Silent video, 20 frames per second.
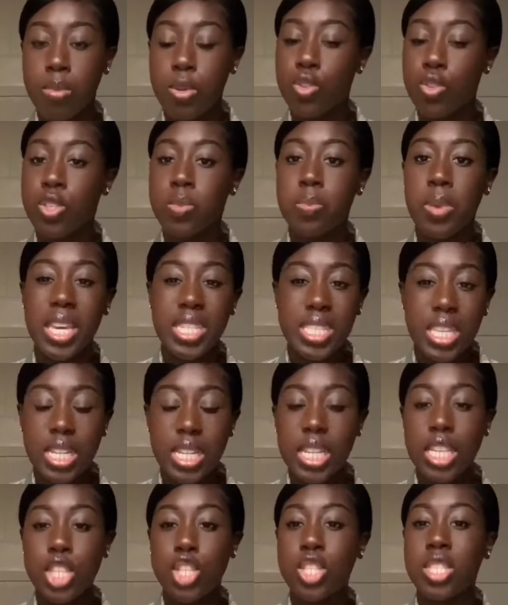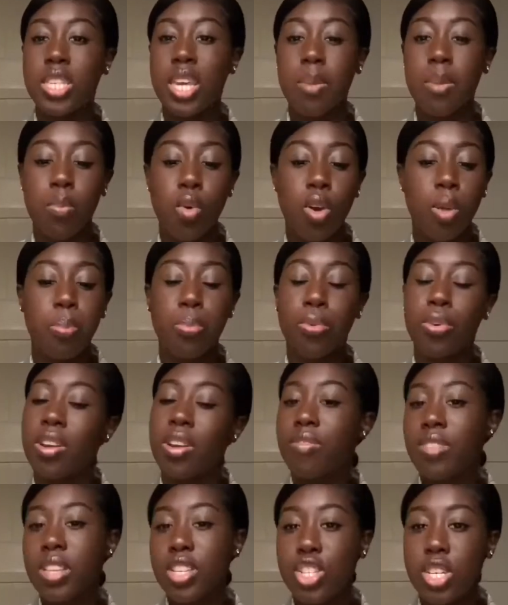you just basically just get more
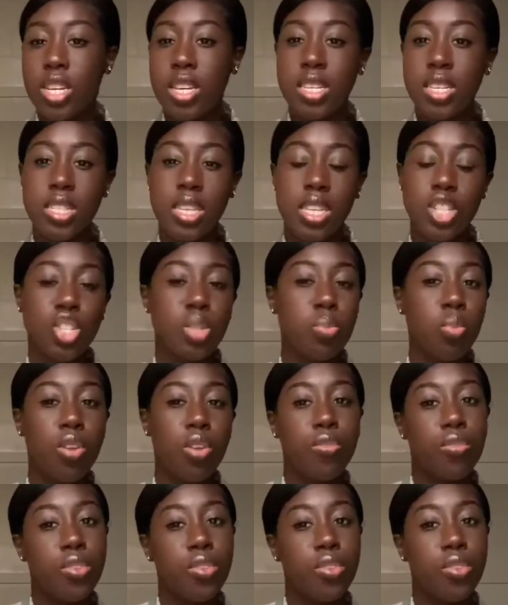privileges and just more